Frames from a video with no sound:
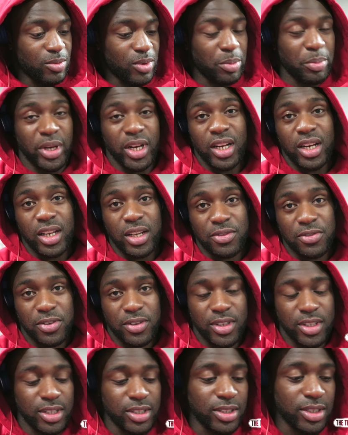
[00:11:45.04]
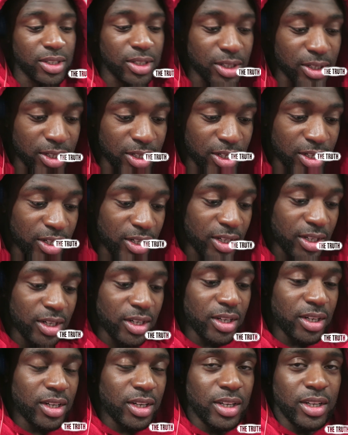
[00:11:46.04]
1 minute left. So,
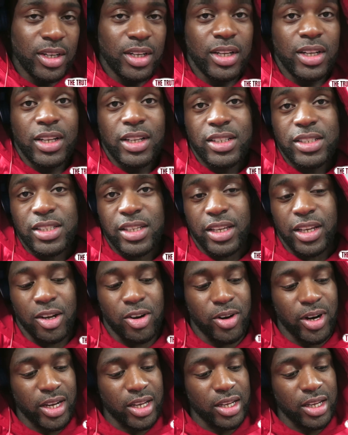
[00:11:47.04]
let's get